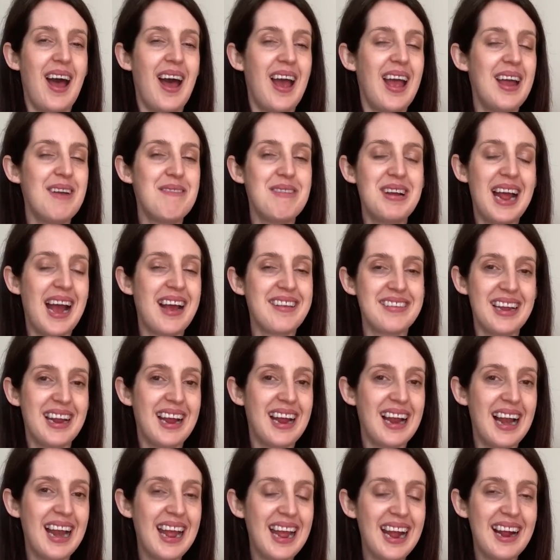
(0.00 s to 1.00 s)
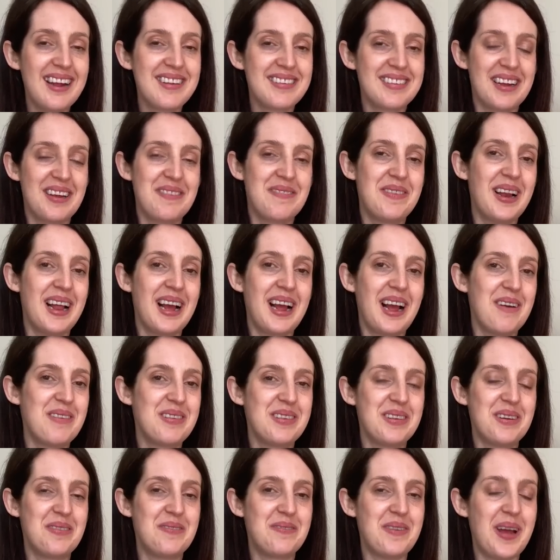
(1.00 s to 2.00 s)
it really hasn't clicked and I feel like I've
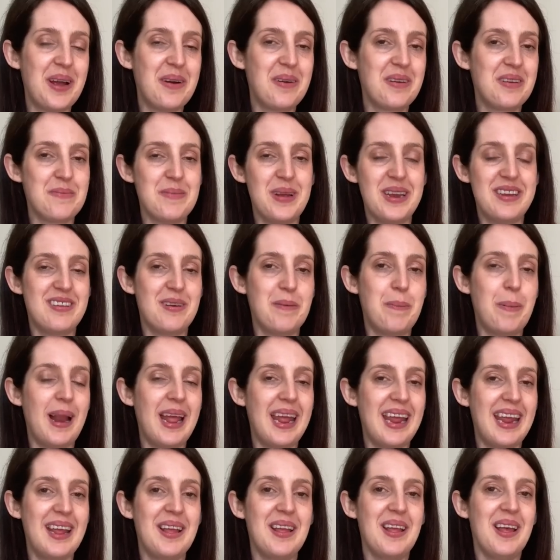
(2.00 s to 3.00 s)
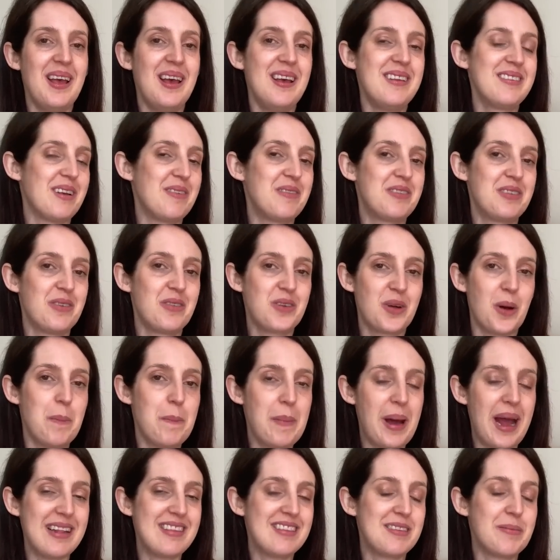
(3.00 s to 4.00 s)
sort of failed miserably, so I've sort of gone
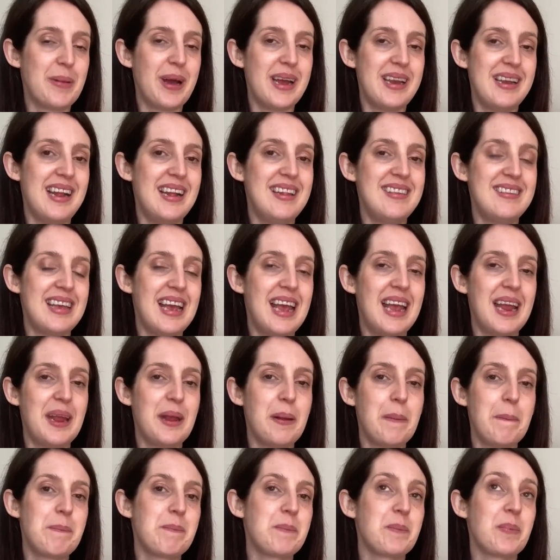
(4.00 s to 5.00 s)
back to my knitting.